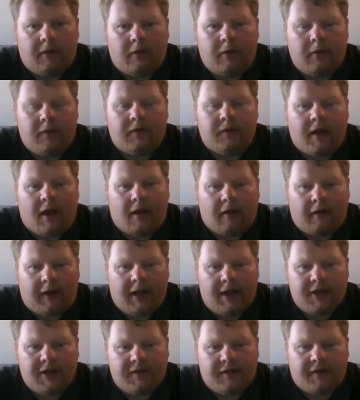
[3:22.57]
the new
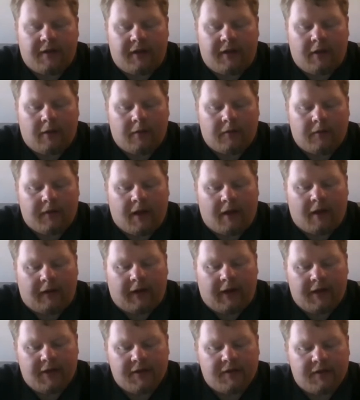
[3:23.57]
style gauges and the old
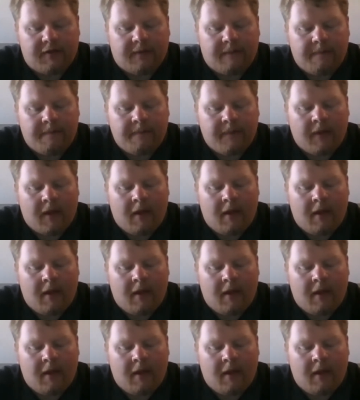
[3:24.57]
style gauges.